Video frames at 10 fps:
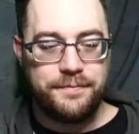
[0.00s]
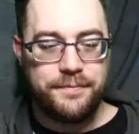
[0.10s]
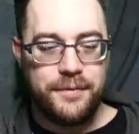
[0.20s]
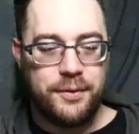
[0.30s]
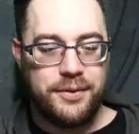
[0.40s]

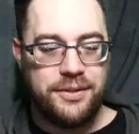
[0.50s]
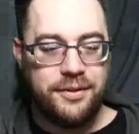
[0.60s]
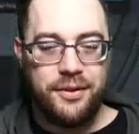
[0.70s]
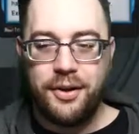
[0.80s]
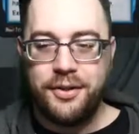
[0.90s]
We still...
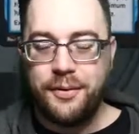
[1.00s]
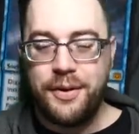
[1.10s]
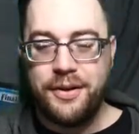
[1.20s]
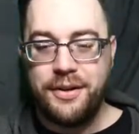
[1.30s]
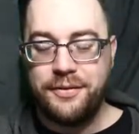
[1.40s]
Oh, I thought we had
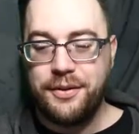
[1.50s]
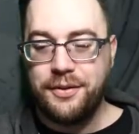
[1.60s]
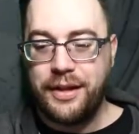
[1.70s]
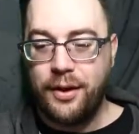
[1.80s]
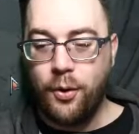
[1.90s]
enough to do
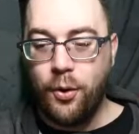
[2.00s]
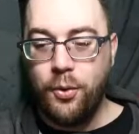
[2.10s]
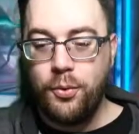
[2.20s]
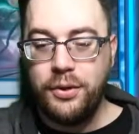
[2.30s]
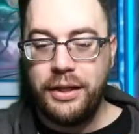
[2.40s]
that.
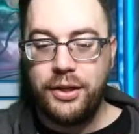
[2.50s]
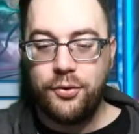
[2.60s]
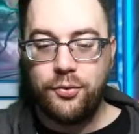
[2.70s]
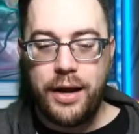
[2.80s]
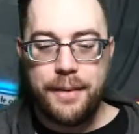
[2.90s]
Holy
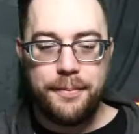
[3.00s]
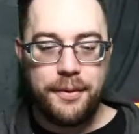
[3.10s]
crap.